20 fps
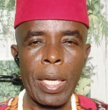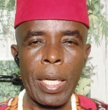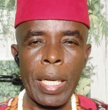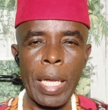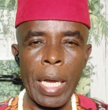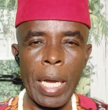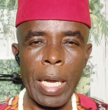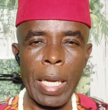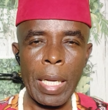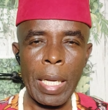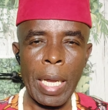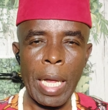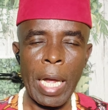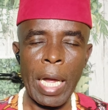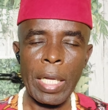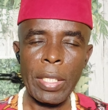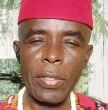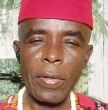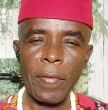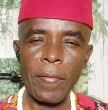Then
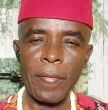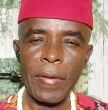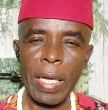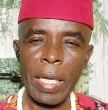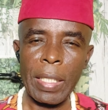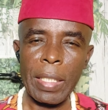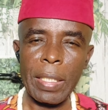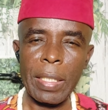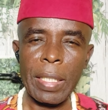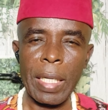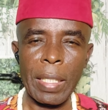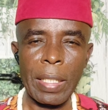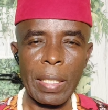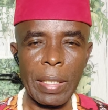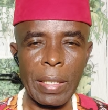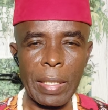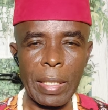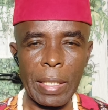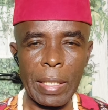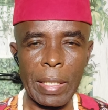out of that
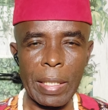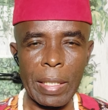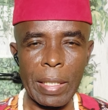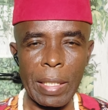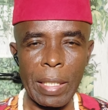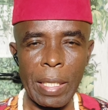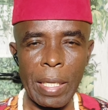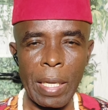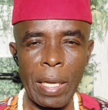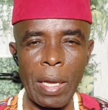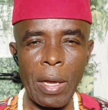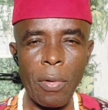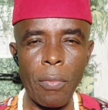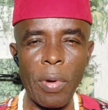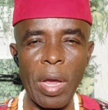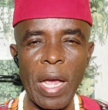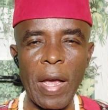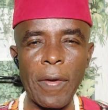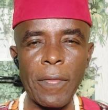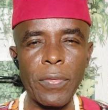36,
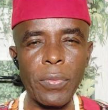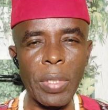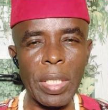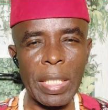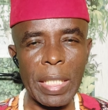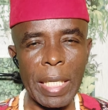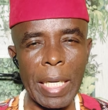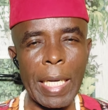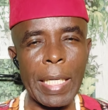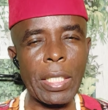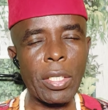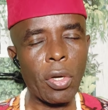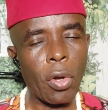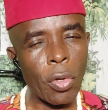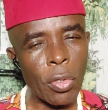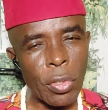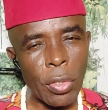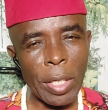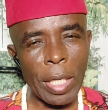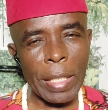we have 28
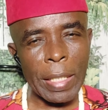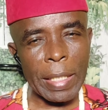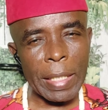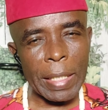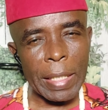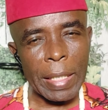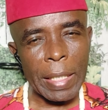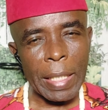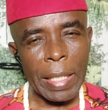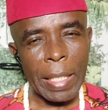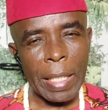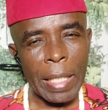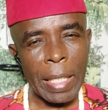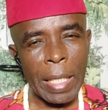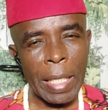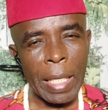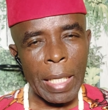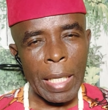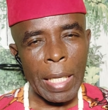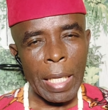consonants.
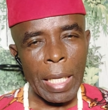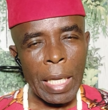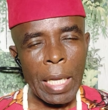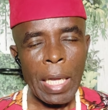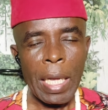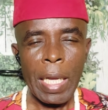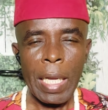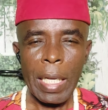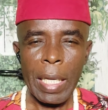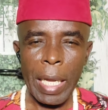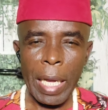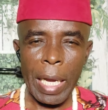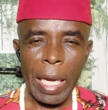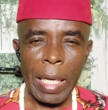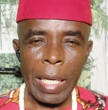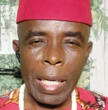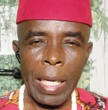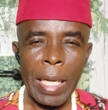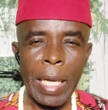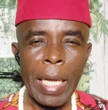
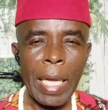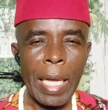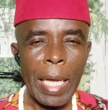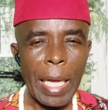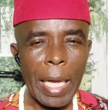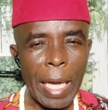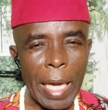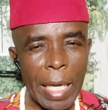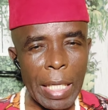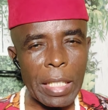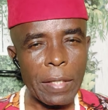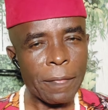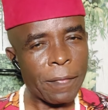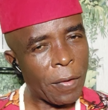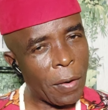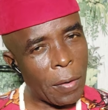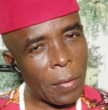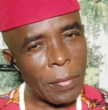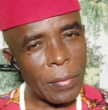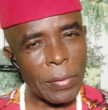Then 8
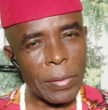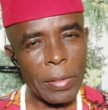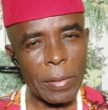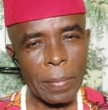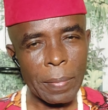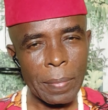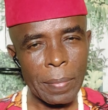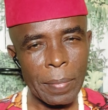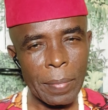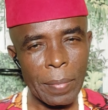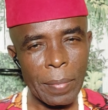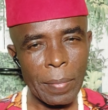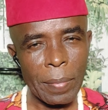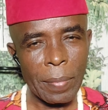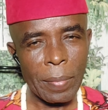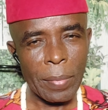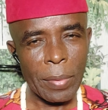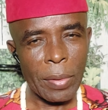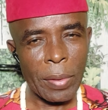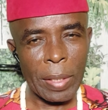vowels.
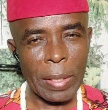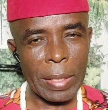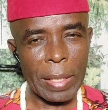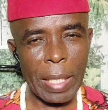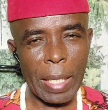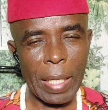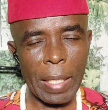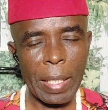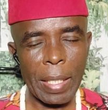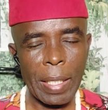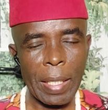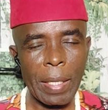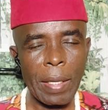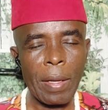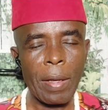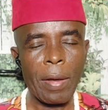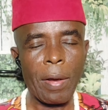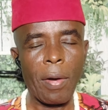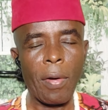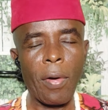Understand?
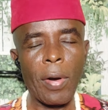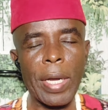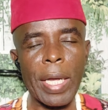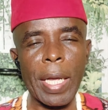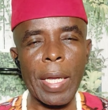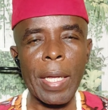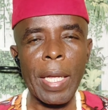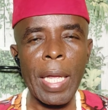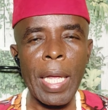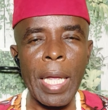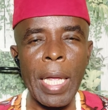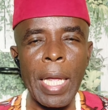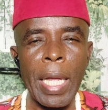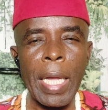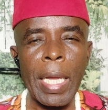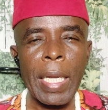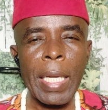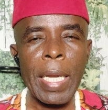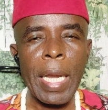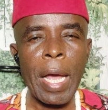Okay.
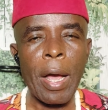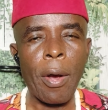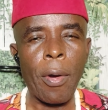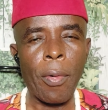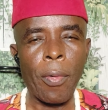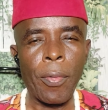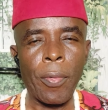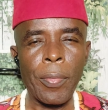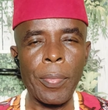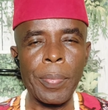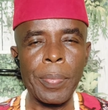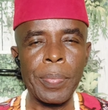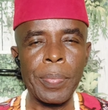Now,